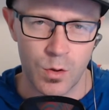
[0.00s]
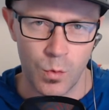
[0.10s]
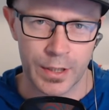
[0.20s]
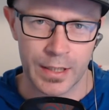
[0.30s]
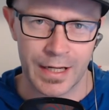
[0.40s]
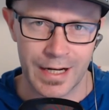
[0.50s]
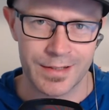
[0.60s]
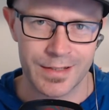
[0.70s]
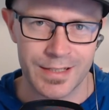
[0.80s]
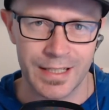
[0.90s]
to coordinate
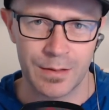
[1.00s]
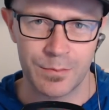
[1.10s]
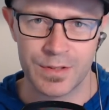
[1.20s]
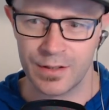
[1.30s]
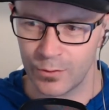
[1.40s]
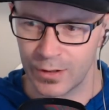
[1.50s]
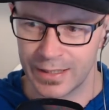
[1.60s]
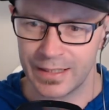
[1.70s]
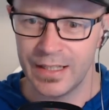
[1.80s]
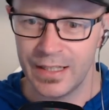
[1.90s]
as a team
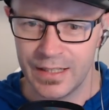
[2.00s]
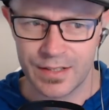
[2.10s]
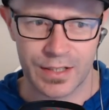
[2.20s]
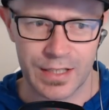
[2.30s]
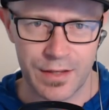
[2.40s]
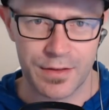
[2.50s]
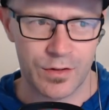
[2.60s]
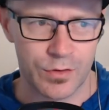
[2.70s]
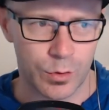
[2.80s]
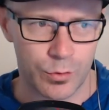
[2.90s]
to get
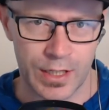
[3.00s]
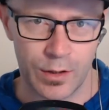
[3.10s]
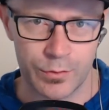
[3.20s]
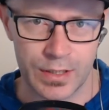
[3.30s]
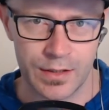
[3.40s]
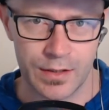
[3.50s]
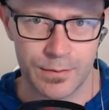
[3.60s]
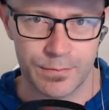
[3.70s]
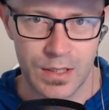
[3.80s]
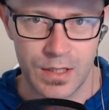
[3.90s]
things all gelled
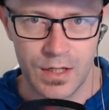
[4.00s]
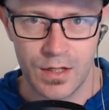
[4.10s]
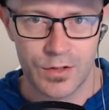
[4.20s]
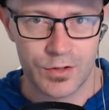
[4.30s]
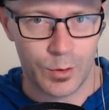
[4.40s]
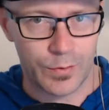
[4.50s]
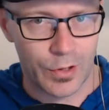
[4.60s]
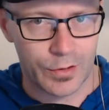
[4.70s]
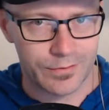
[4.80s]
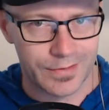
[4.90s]
together. So we've
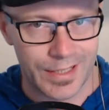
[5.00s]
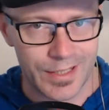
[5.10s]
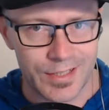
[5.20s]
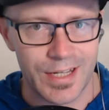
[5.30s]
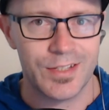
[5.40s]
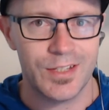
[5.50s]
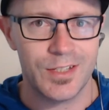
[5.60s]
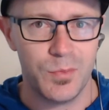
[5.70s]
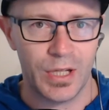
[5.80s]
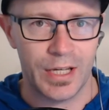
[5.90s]
got guest
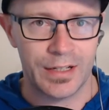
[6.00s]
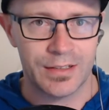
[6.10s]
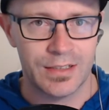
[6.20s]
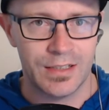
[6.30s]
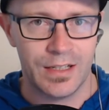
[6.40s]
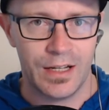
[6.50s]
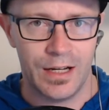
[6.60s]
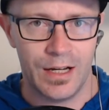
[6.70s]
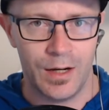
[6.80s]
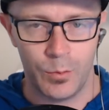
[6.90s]
access to Planner.
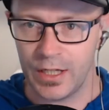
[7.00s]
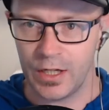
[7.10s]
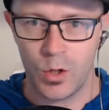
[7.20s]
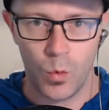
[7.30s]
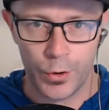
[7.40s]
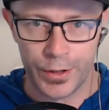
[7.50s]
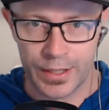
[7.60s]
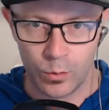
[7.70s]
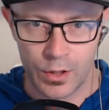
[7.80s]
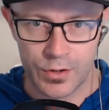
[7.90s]
We can
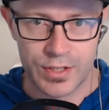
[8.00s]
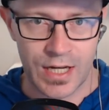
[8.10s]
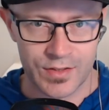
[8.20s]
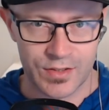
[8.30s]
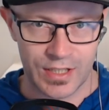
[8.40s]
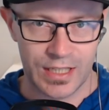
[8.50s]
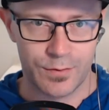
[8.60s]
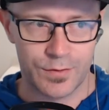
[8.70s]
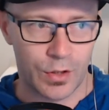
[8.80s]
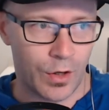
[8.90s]
coordinate all those tasks ahead
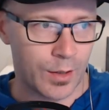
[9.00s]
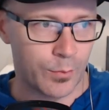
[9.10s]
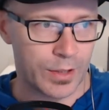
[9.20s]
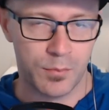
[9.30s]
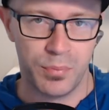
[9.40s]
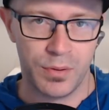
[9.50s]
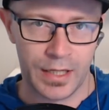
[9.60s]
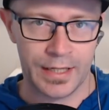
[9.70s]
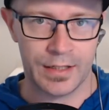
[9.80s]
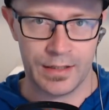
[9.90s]
of time. We can
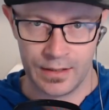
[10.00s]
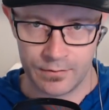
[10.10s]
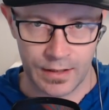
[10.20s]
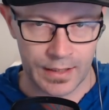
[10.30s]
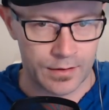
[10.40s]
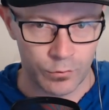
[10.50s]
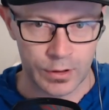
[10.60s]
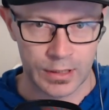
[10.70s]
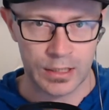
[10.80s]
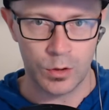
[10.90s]
plan it and
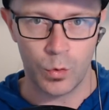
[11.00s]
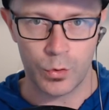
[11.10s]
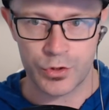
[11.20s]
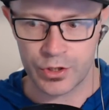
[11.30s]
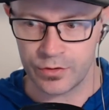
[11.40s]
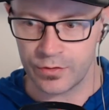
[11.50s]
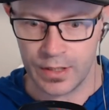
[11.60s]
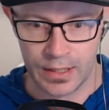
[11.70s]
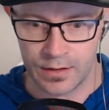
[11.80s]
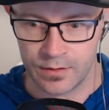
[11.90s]
really launch and
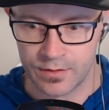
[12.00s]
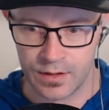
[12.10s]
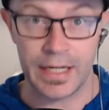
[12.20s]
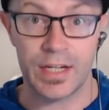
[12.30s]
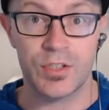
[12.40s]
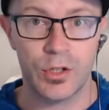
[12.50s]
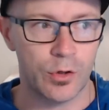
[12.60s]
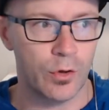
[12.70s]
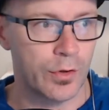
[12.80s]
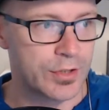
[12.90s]

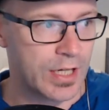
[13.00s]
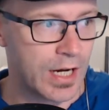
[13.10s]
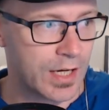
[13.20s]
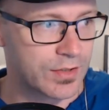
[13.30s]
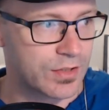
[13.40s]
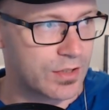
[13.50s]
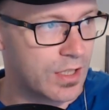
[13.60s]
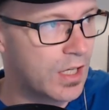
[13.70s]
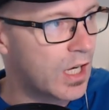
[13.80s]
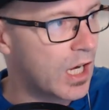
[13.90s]
execute on those tasks.
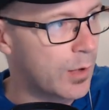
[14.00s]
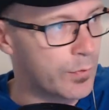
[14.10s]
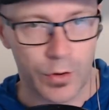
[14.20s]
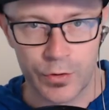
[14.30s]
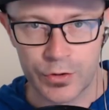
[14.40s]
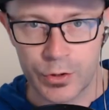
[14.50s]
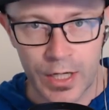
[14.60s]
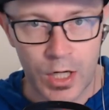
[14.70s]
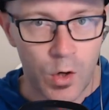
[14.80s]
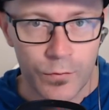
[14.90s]
And we've got this
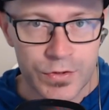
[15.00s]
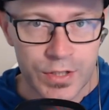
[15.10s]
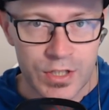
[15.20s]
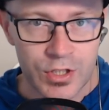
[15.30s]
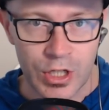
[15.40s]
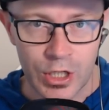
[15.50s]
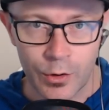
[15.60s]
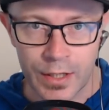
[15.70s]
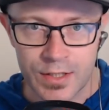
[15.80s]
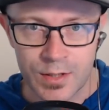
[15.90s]
great conversation
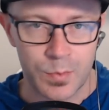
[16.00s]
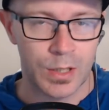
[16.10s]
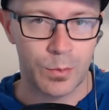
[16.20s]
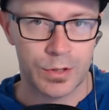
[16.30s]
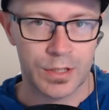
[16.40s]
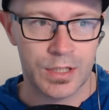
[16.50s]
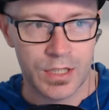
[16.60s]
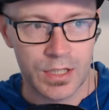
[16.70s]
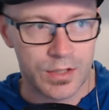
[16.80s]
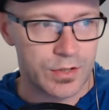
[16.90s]
area to be able
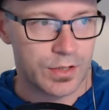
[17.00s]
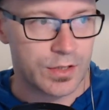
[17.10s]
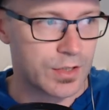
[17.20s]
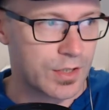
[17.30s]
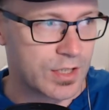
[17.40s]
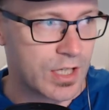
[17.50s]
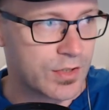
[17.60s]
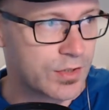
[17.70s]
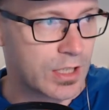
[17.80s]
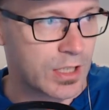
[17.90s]
to
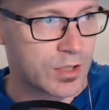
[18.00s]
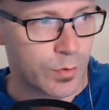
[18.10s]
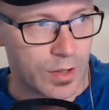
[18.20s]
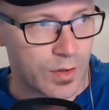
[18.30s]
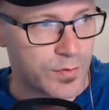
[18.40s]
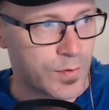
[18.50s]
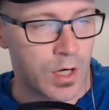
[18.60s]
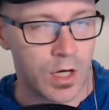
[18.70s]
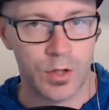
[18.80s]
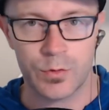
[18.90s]
discuss things. We've got our
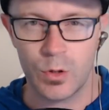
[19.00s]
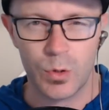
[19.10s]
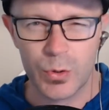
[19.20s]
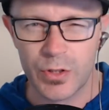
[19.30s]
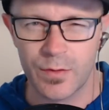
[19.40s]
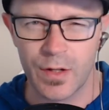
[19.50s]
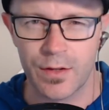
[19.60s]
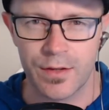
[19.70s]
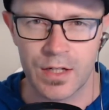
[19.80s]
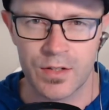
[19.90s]
files. We've got all sorts of
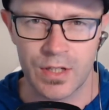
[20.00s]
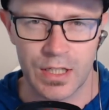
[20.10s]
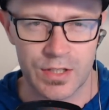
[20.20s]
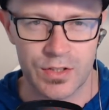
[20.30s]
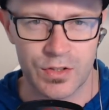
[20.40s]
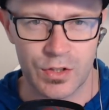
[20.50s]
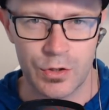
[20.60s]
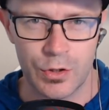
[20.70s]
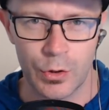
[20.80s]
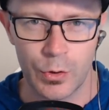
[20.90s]
other things that guests
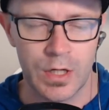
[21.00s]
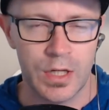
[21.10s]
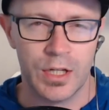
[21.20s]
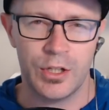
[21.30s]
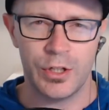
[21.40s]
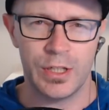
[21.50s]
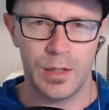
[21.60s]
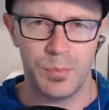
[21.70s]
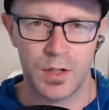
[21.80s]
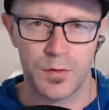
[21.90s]
can do. Can only
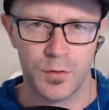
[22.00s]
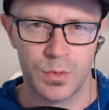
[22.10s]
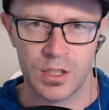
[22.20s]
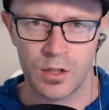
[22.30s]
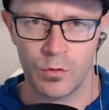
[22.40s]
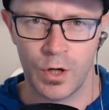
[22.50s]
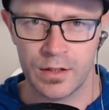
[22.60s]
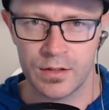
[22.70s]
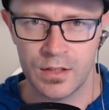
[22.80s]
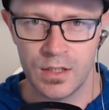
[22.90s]
get better from here,
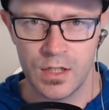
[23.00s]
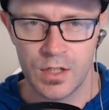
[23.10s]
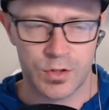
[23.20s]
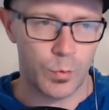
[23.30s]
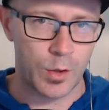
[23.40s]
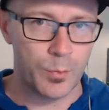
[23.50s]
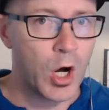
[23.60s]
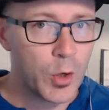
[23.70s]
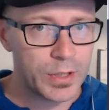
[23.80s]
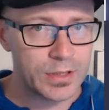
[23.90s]
right? So what I'm
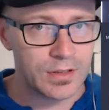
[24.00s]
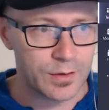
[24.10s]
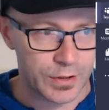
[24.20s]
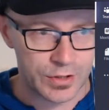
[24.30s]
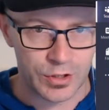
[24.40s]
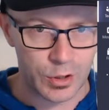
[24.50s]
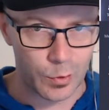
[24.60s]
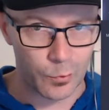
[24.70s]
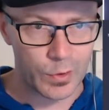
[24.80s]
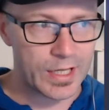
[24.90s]
hoping, if I just
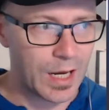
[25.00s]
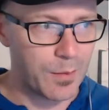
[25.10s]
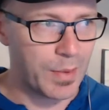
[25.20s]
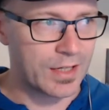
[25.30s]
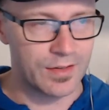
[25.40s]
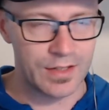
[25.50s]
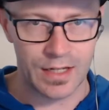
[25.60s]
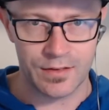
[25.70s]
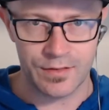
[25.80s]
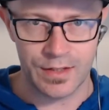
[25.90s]
kind of recap back to
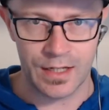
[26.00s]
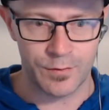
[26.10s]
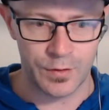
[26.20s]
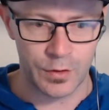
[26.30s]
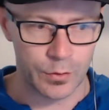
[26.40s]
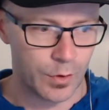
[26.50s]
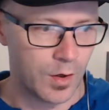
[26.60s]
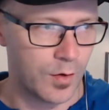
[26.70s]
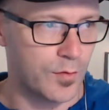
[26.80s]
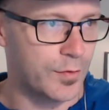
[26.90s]
that view
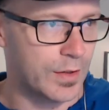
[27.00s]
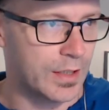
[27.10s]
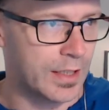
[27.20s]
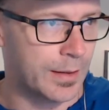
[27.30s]
of